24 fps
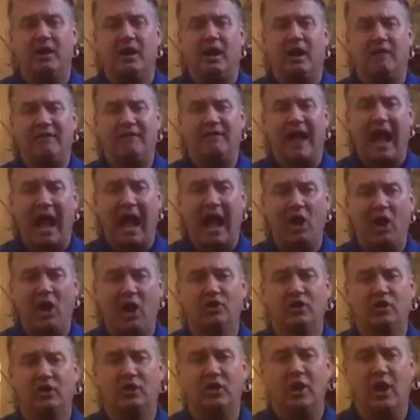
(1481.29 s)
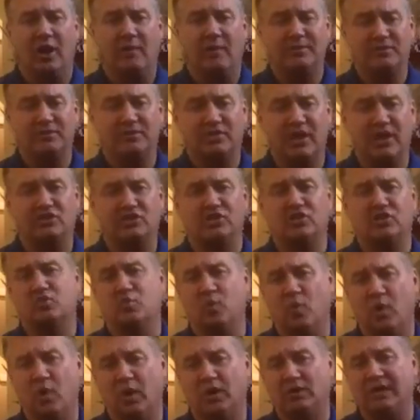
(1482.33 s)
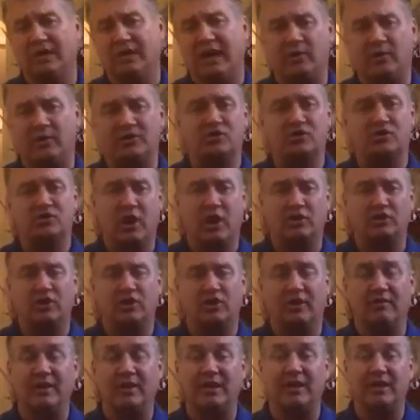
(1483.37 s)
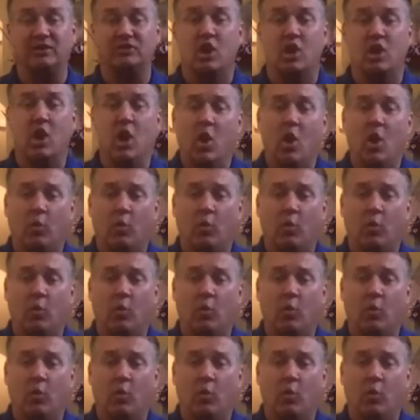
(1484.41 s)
of how your compensations worked, how it's structured, everything else.